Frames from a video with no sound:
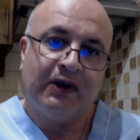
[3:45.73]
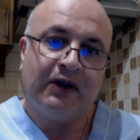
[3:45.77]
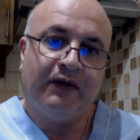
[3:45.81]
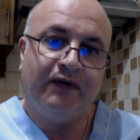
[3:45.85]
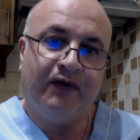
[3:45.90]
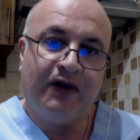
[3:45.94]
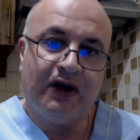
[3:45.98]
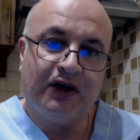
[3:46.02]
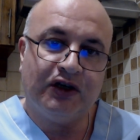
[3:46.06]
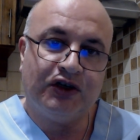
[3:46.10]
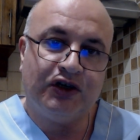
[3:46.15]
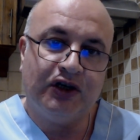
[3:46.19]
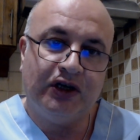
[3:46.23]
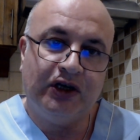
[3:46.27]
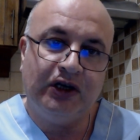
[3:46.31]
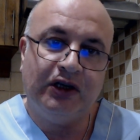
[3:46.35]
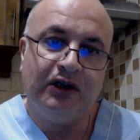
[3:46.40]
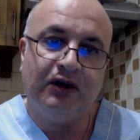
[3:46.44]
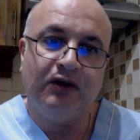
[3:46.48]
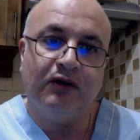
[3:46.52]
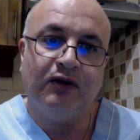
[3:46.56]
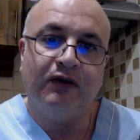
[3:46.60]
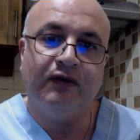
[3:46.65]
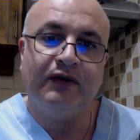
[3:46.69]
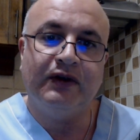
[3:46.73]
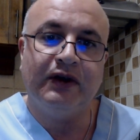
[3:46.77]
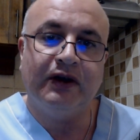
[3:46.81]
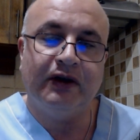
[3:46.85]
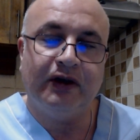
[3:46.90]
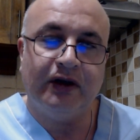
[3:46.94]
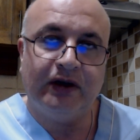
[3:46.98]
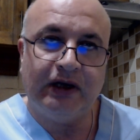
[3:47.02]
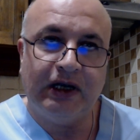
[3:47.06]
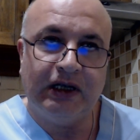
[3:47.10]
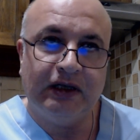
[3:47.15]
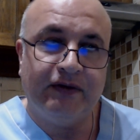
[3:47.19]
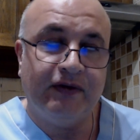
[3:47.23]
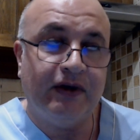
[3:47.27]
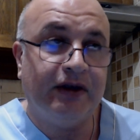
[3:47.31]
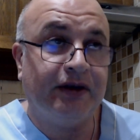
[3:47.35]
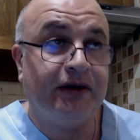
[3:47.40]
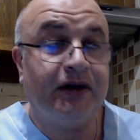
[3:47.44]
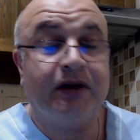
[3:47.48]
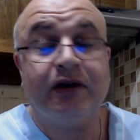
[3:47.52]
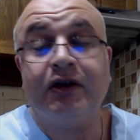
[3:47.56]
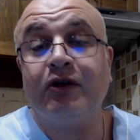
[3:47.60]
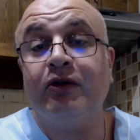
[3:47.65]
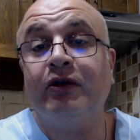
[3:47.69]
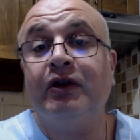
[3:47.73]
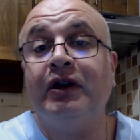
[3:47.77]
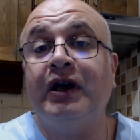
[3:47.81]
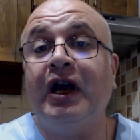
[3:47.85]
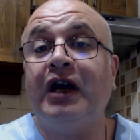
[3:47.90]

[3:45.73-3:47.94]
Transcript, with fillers: functioning of the right ventricle.